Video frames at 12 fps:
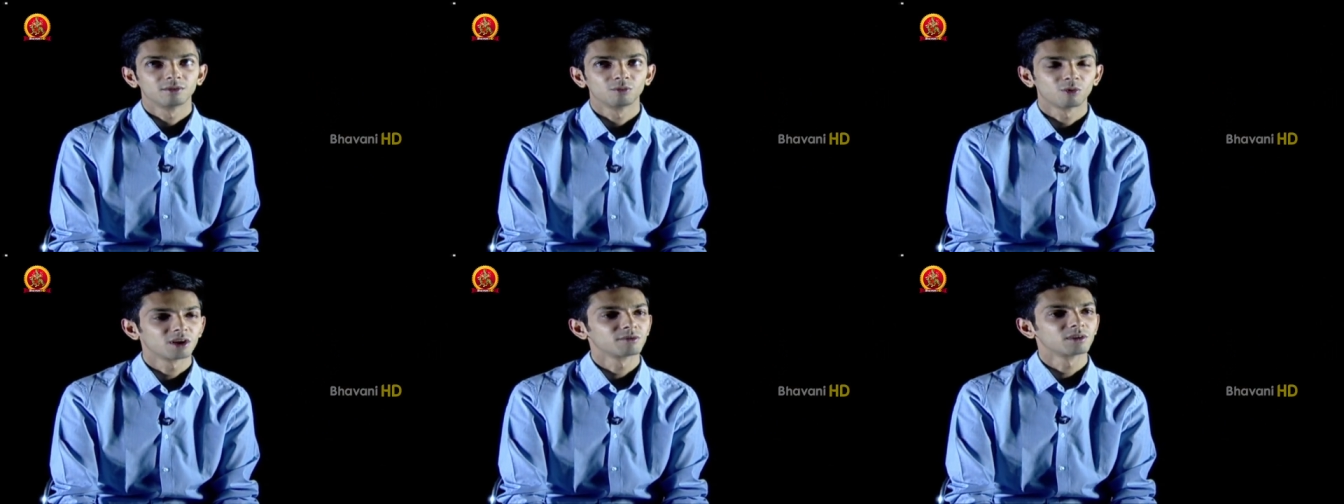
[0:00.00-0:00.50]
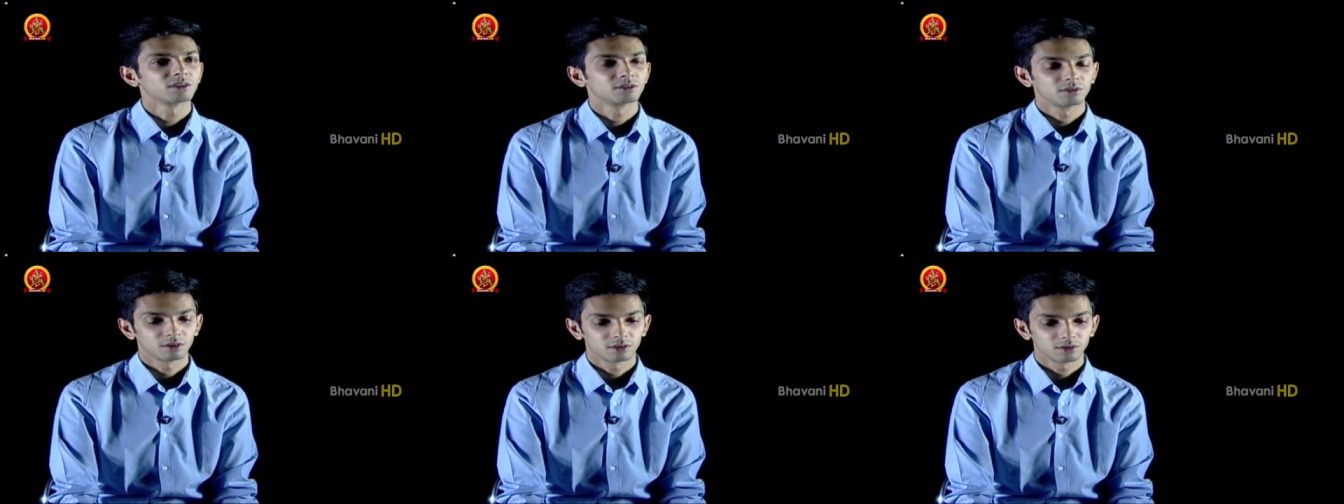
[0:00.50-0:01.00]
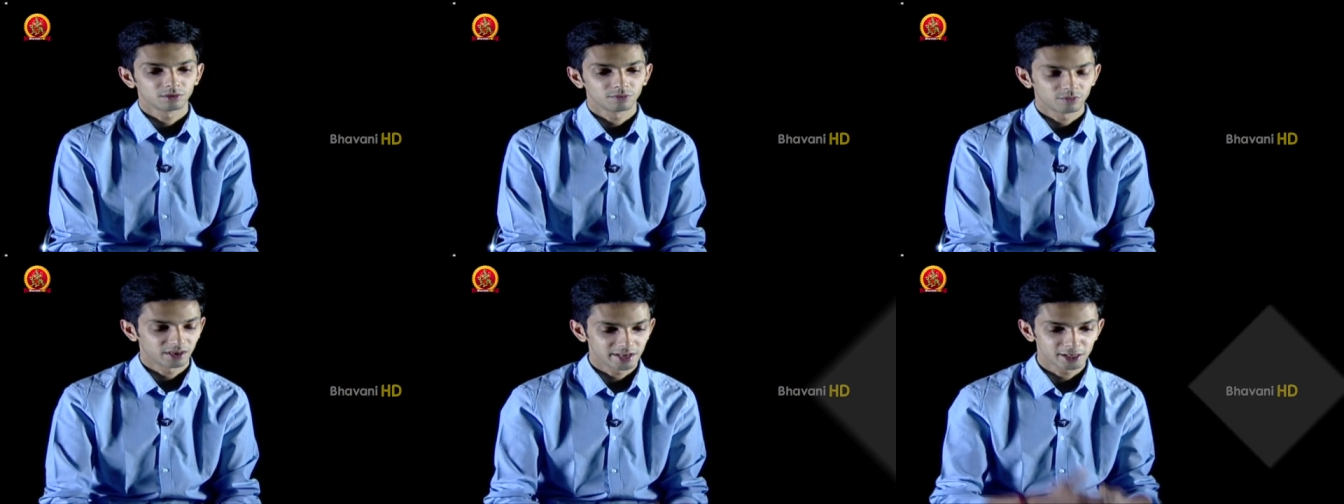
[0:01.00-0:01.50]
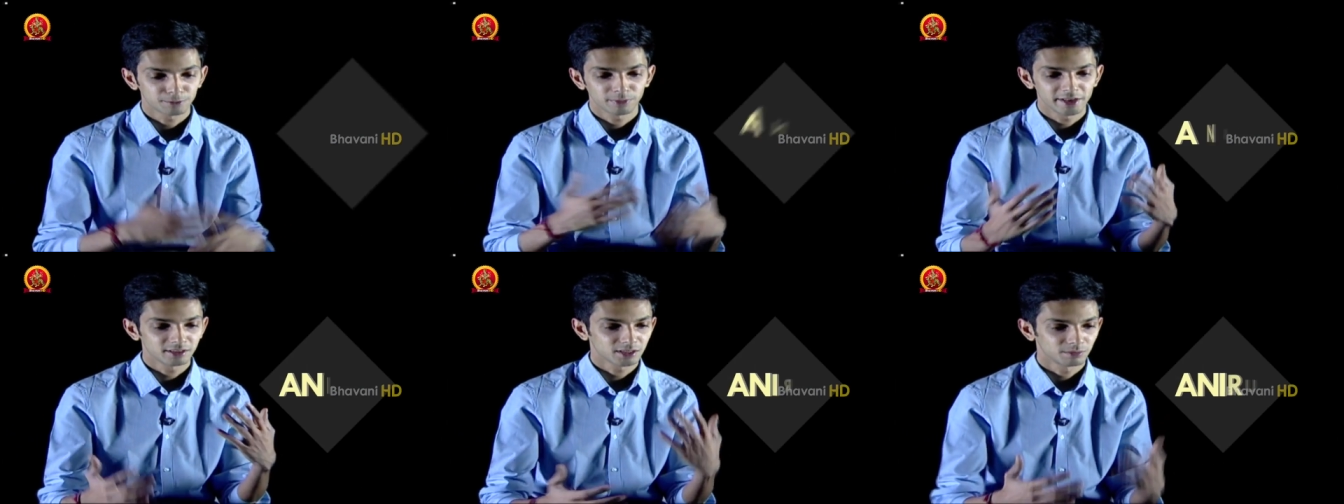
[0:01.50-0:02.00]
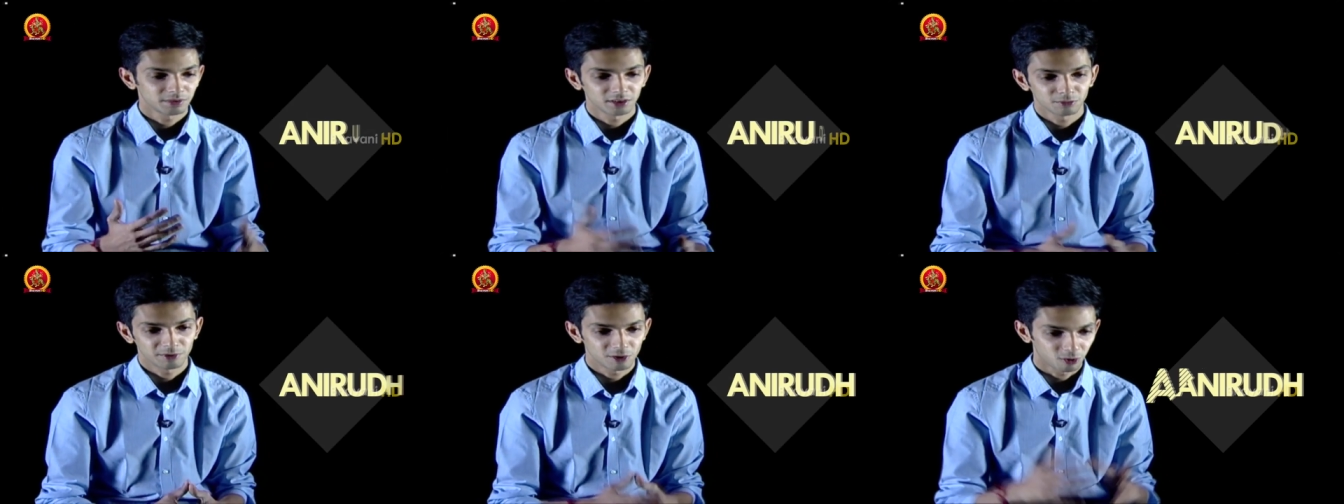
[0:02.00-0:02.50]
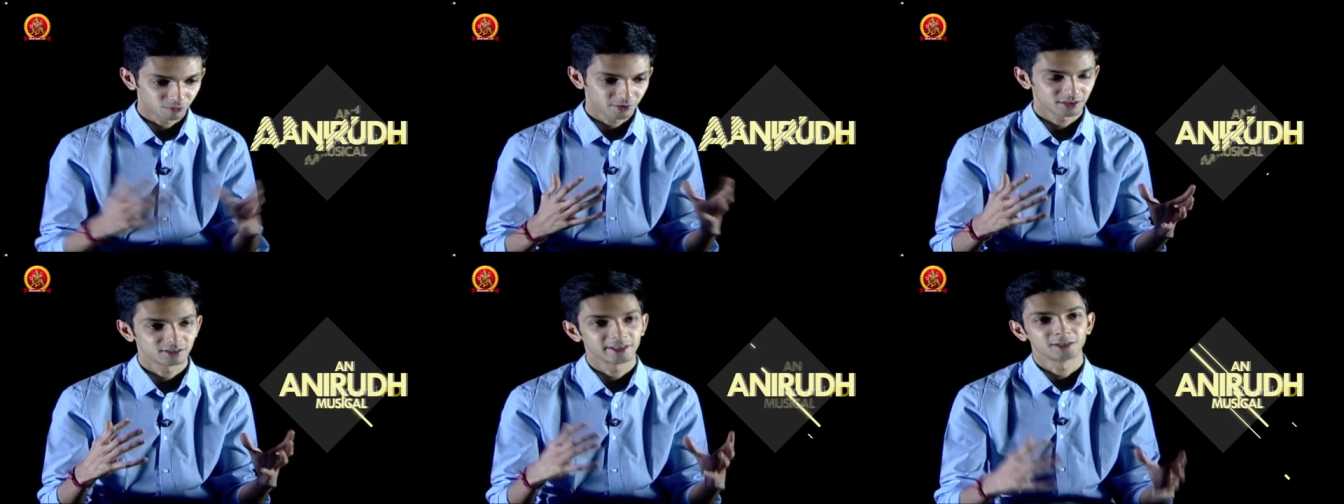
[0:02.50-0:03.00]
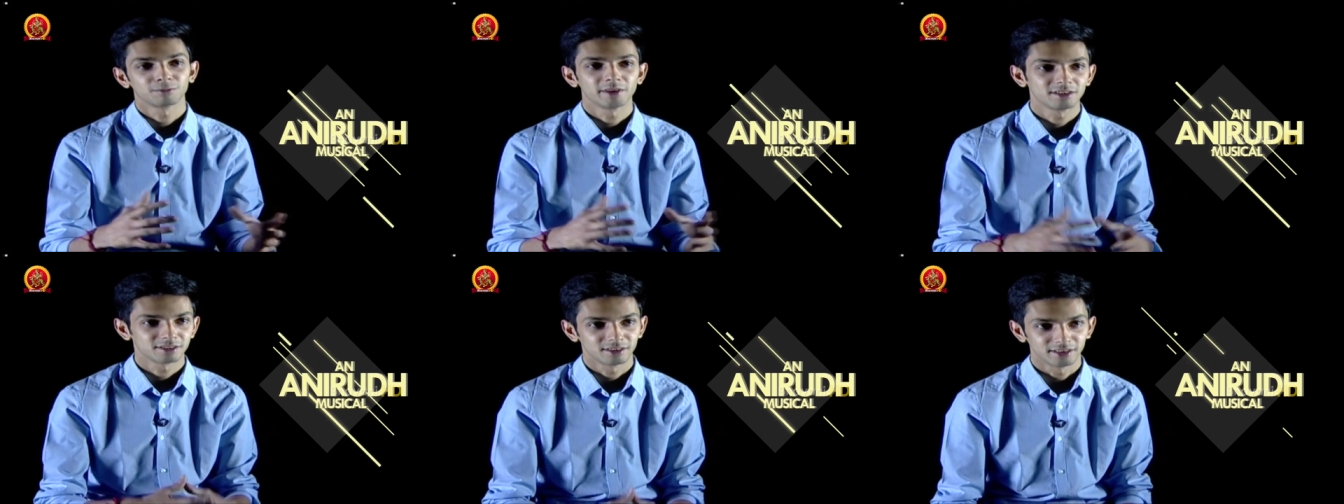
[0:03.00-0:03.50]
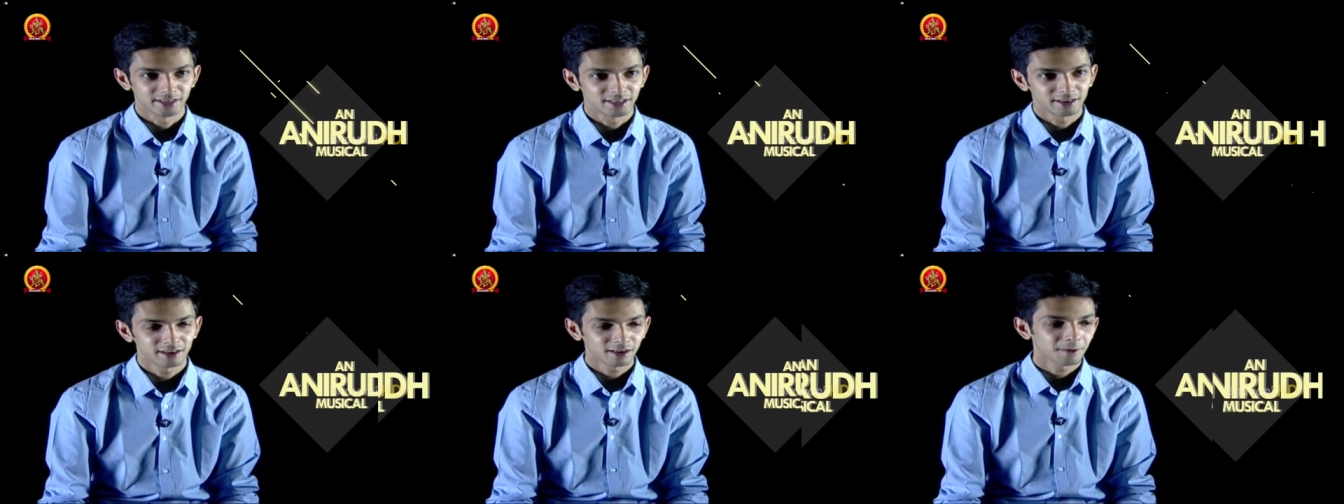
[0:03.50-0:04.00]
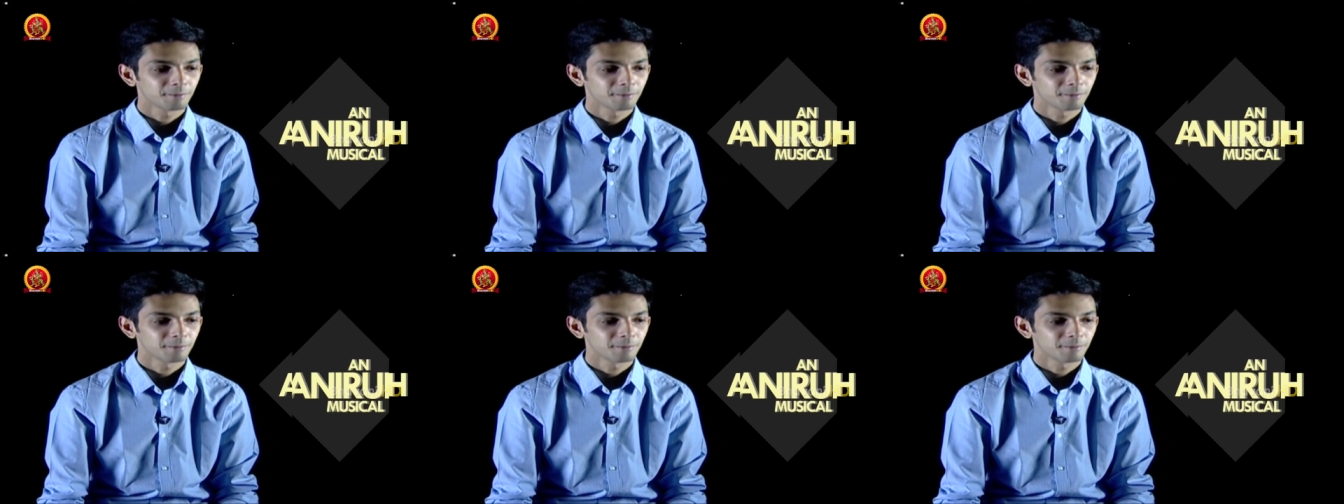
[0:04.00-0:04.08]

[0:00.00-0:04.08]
whatever, when he explains something to me, he always explains in detail,